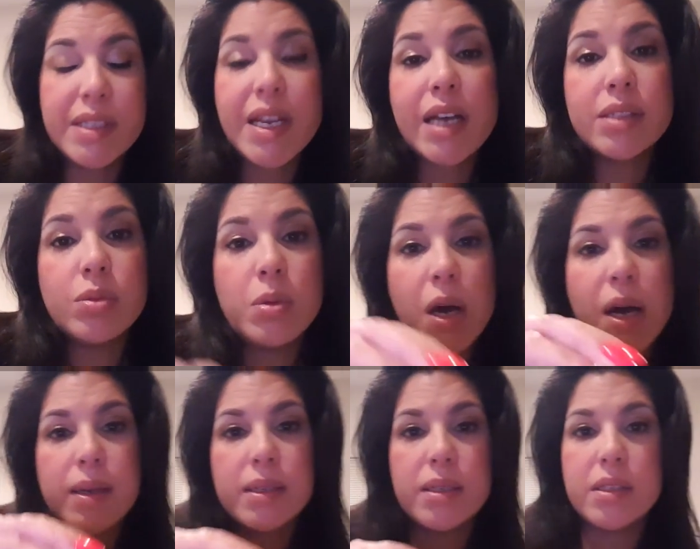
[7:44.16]
Dazzle
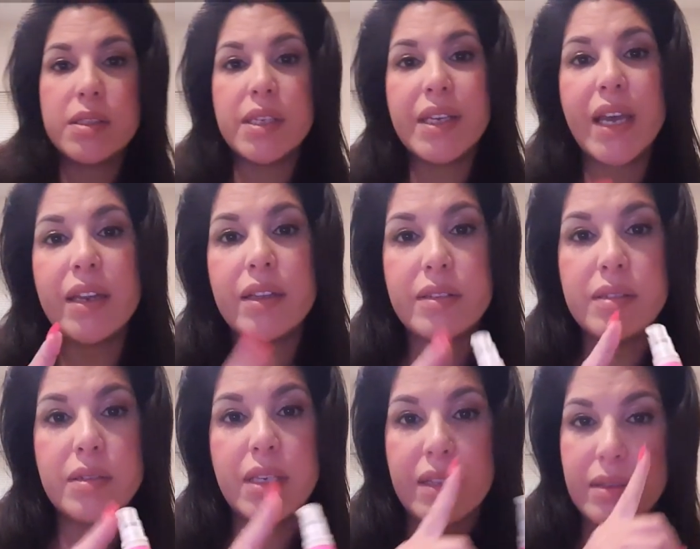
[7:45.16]
Lock to get
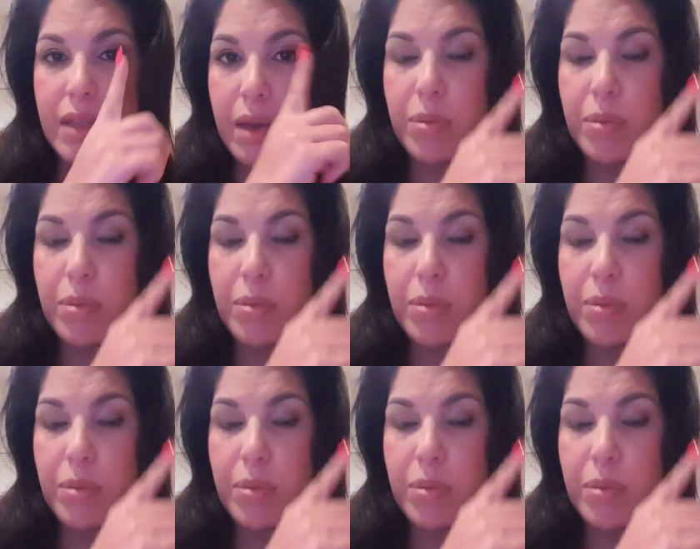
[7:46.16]
to